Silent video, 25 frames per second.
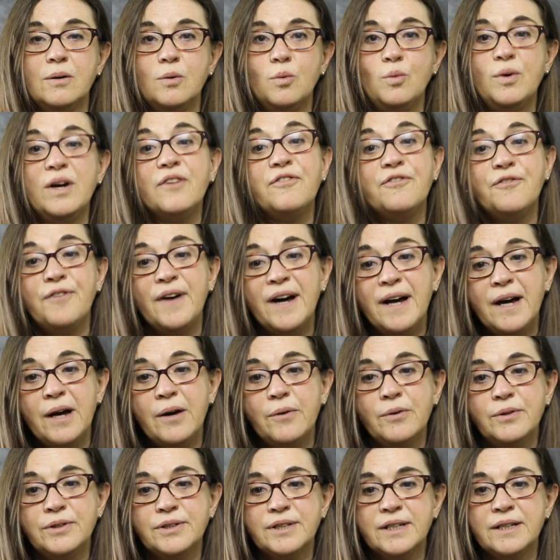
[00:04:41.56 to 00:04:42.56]
We have
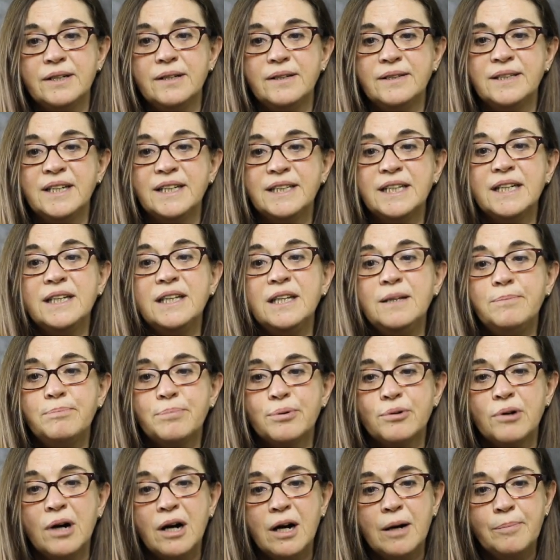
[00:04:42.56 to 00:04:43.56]
found that a key
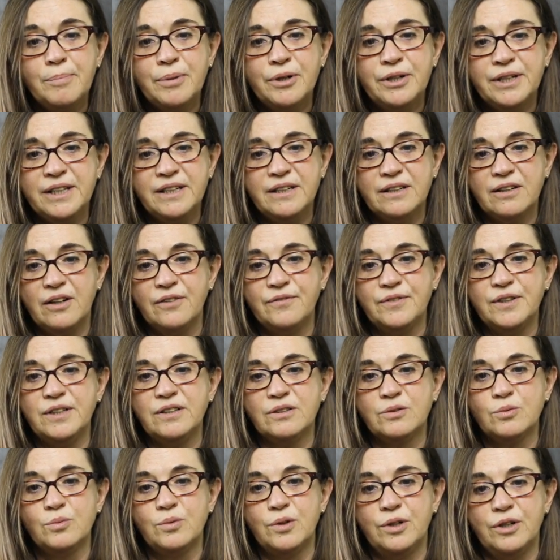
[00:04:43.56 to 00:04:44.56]
property of
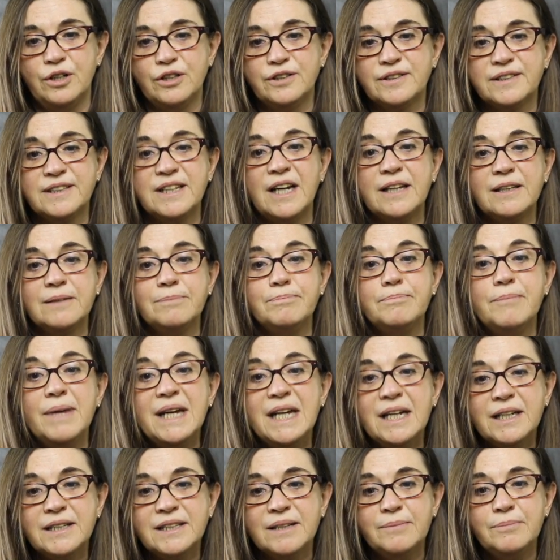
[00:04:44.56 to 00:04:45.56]
these words that
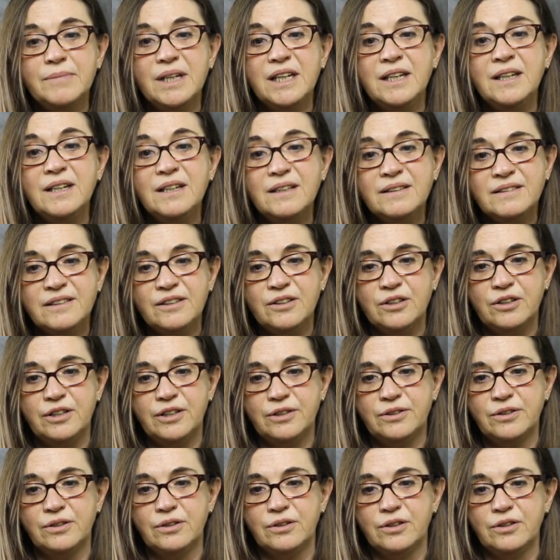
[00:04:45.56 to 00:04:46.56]
make them
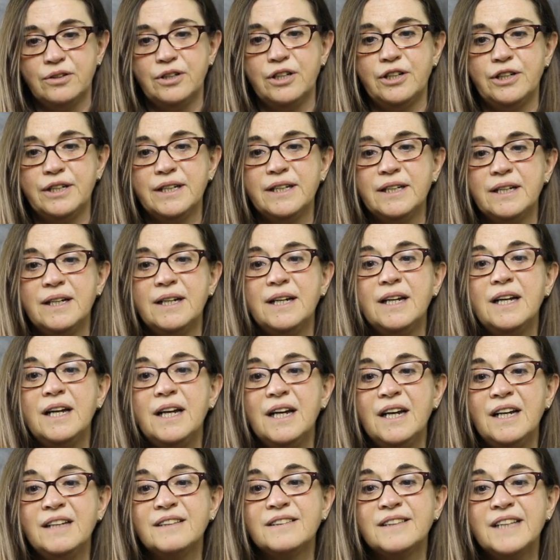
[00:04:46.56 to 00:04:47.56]
easier to learn
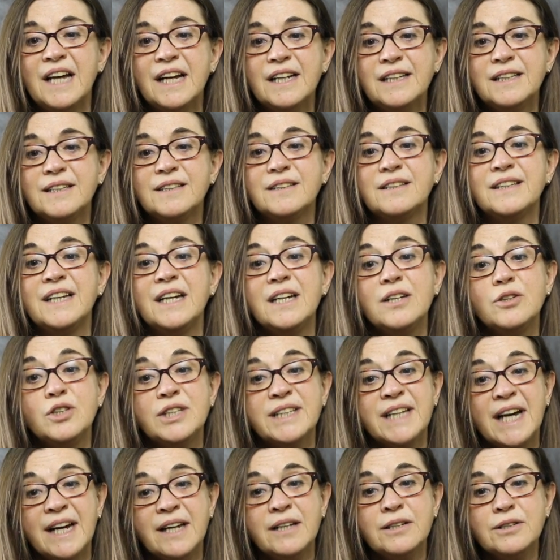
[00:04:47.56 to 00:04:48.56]
is that they
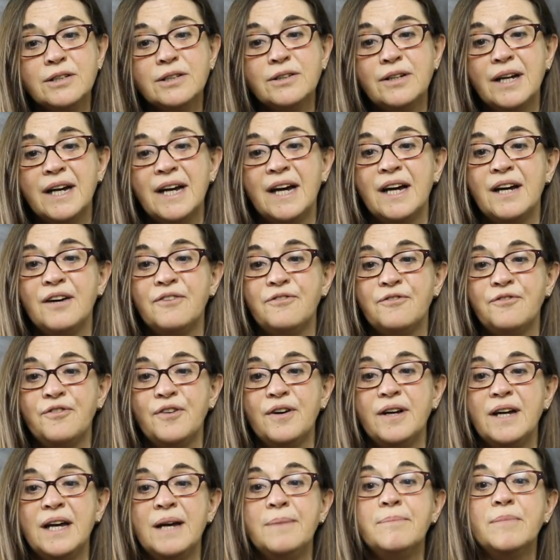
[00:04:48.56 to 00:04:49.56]
tend to have
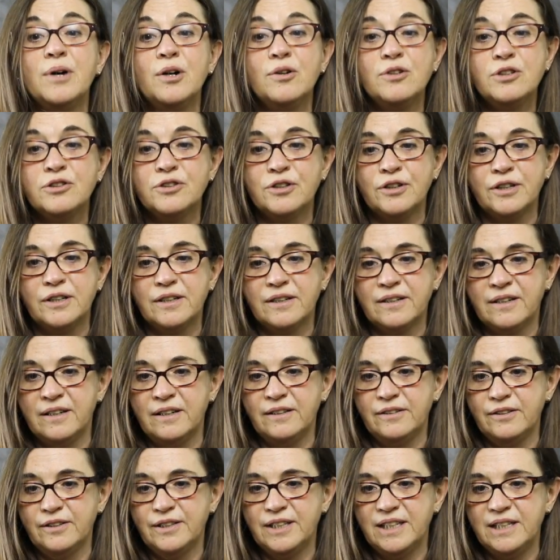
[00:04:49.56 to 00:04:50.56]
emotional
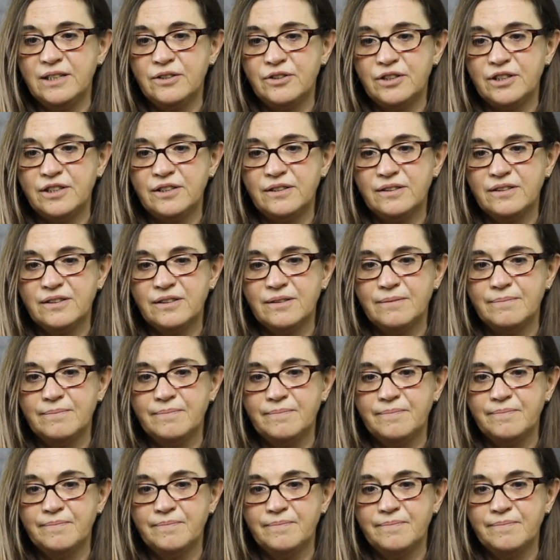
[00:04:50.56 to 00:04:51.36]
connotations.